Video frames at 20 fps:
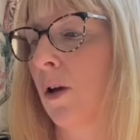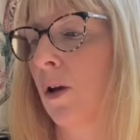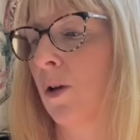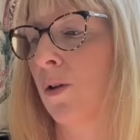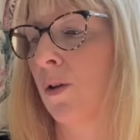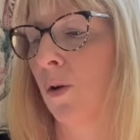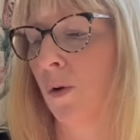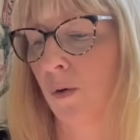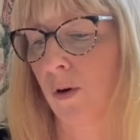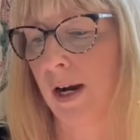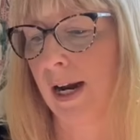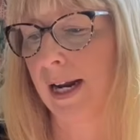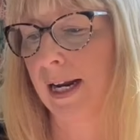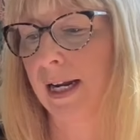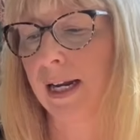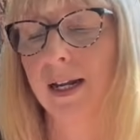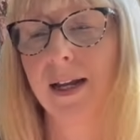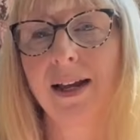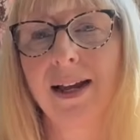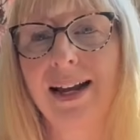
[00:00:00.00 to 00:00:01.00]
Honore
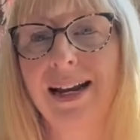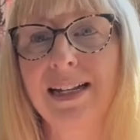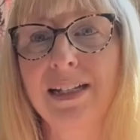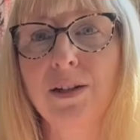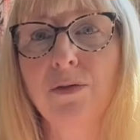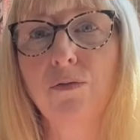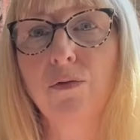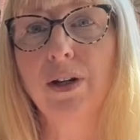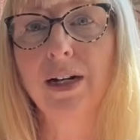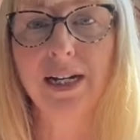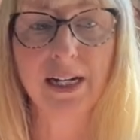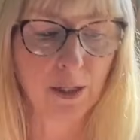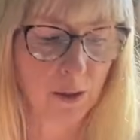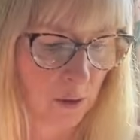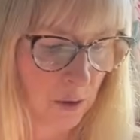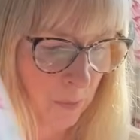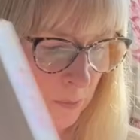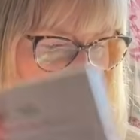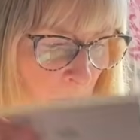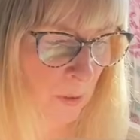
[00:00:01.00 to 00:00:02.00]
is a really
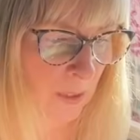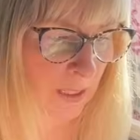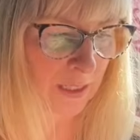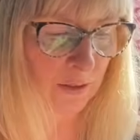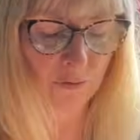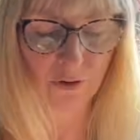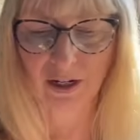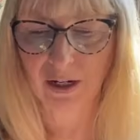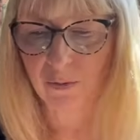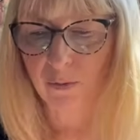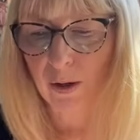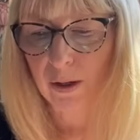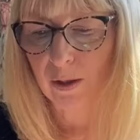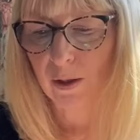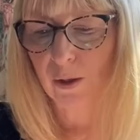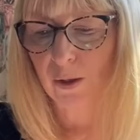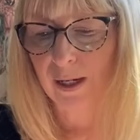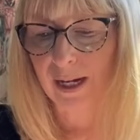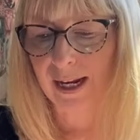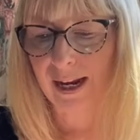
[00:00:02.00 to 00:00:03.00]
good book. It's really worth
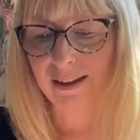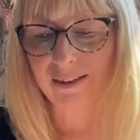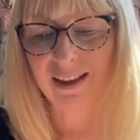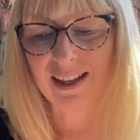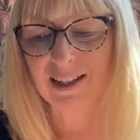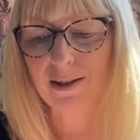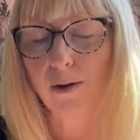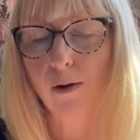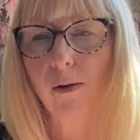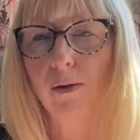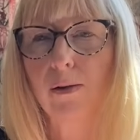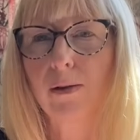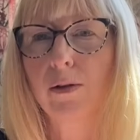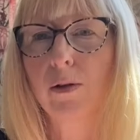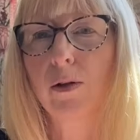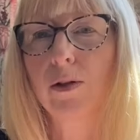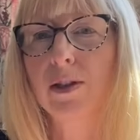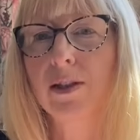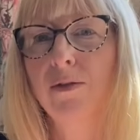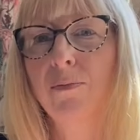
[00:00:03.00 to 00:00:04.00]
looking at. And there's
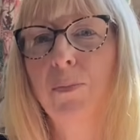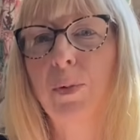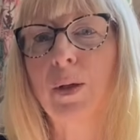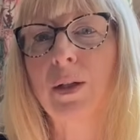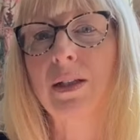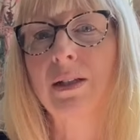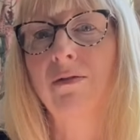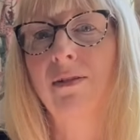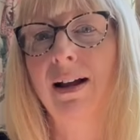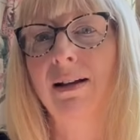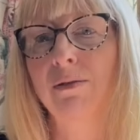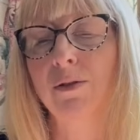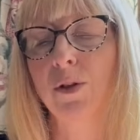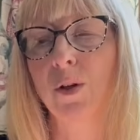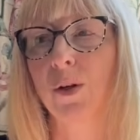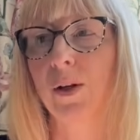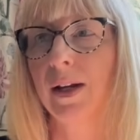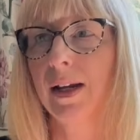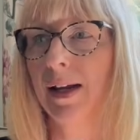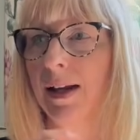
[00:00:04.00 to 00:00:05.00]
lots of books around
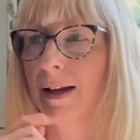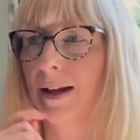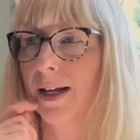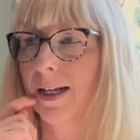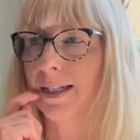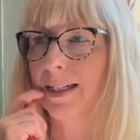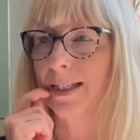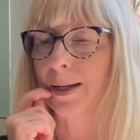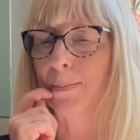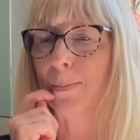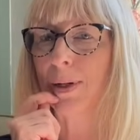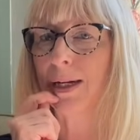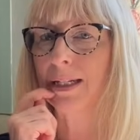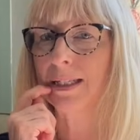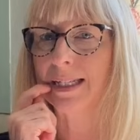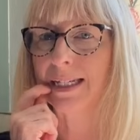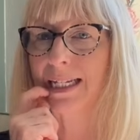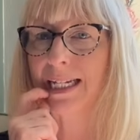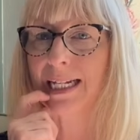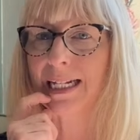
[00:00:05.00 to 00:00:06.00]
on
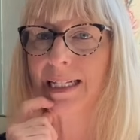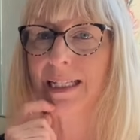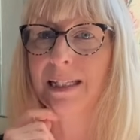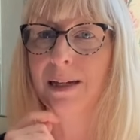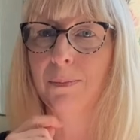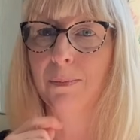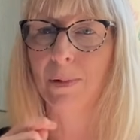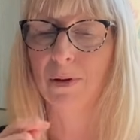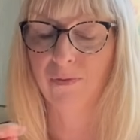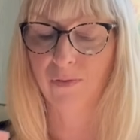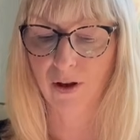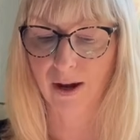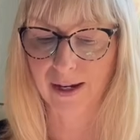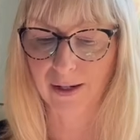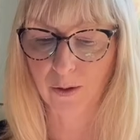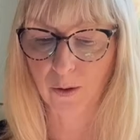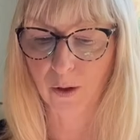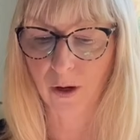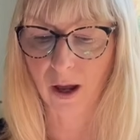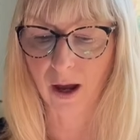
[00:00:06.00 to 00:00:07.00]
simplicity and simplifying
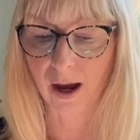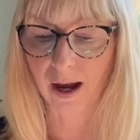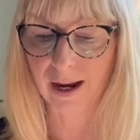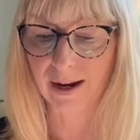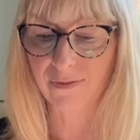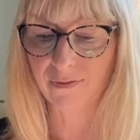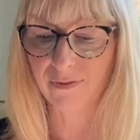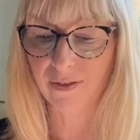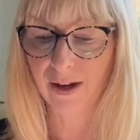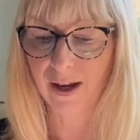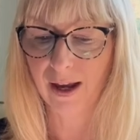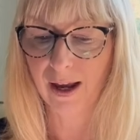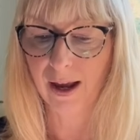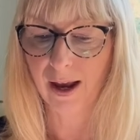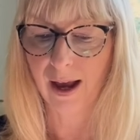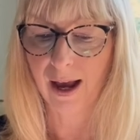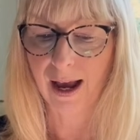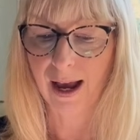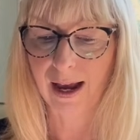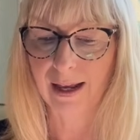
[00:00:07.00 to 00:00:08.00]
your life.
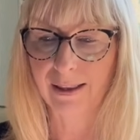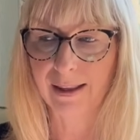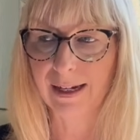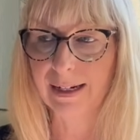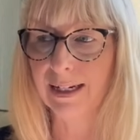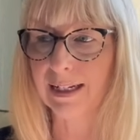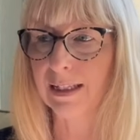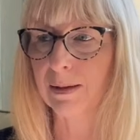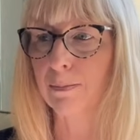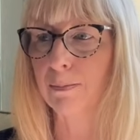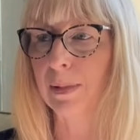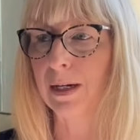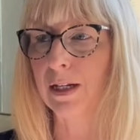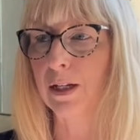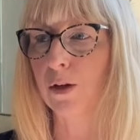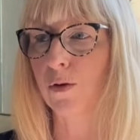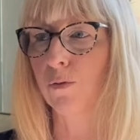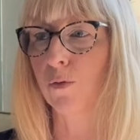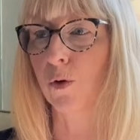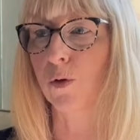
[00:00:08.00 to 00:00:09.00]
And that doesn't mean
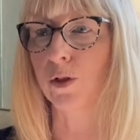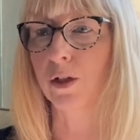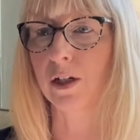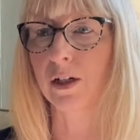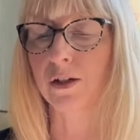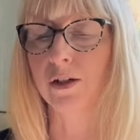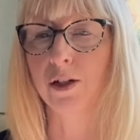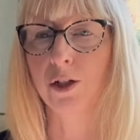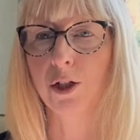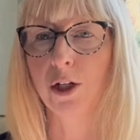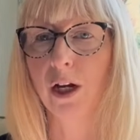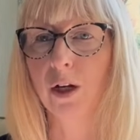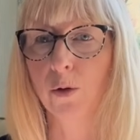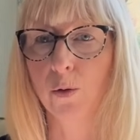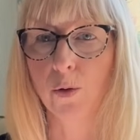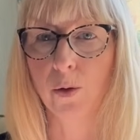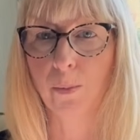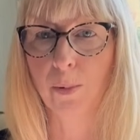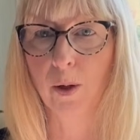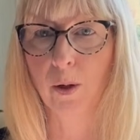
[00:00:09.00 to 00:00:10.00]
you've got to chuck all
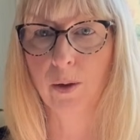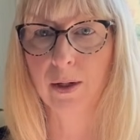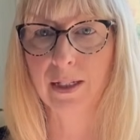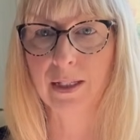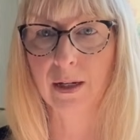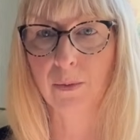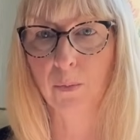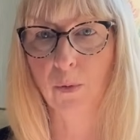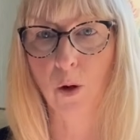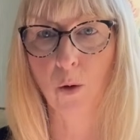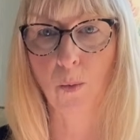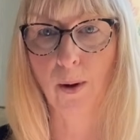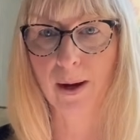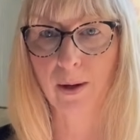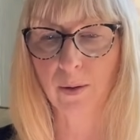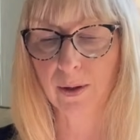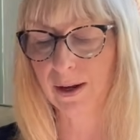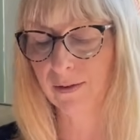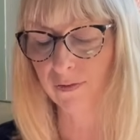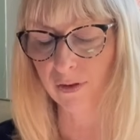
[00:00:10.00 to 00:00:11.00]
your belongings away or
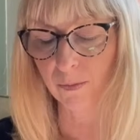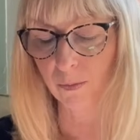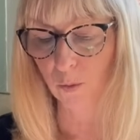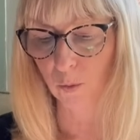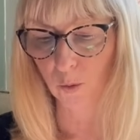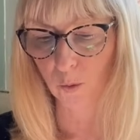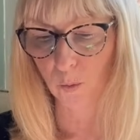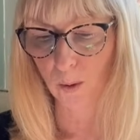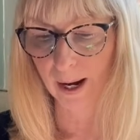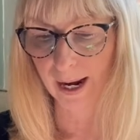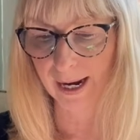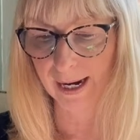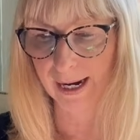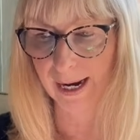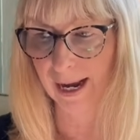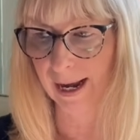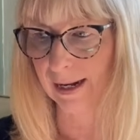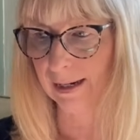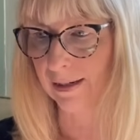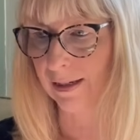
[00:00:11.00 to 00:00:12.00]
give them all away
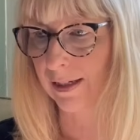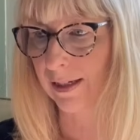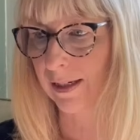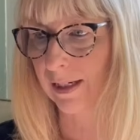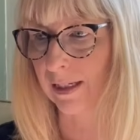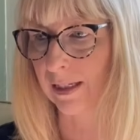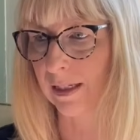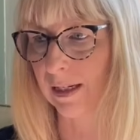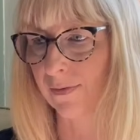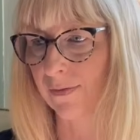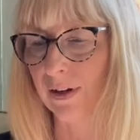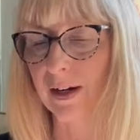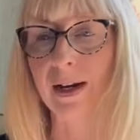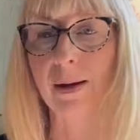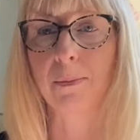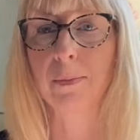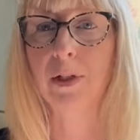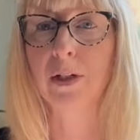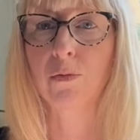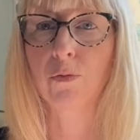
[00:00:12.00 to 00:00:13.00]
and just live in an
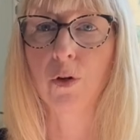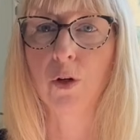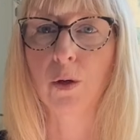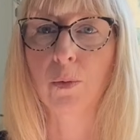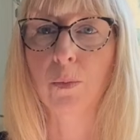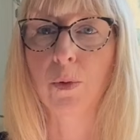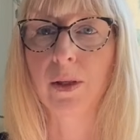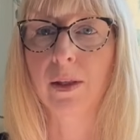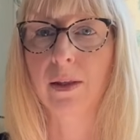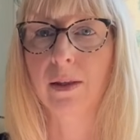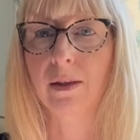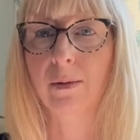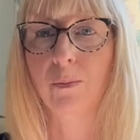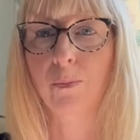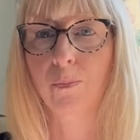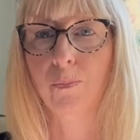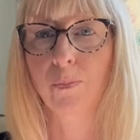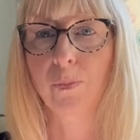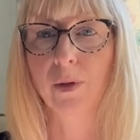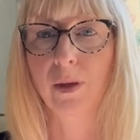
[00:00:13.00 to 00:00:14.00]
empty room with
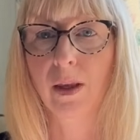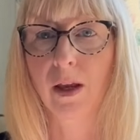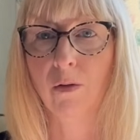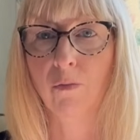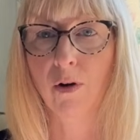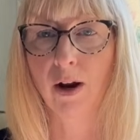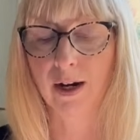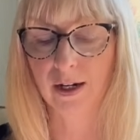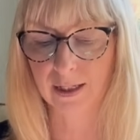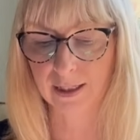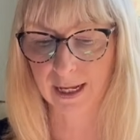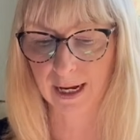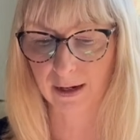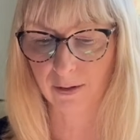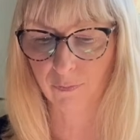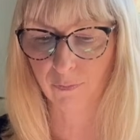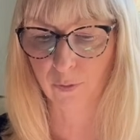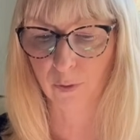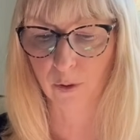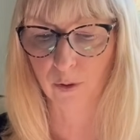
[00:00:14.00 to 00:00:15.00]
a rucksack
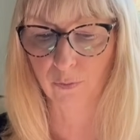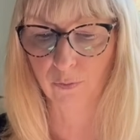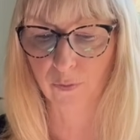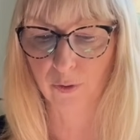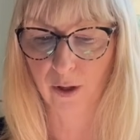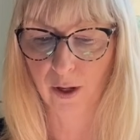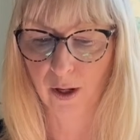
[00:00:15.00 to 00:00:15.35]
full of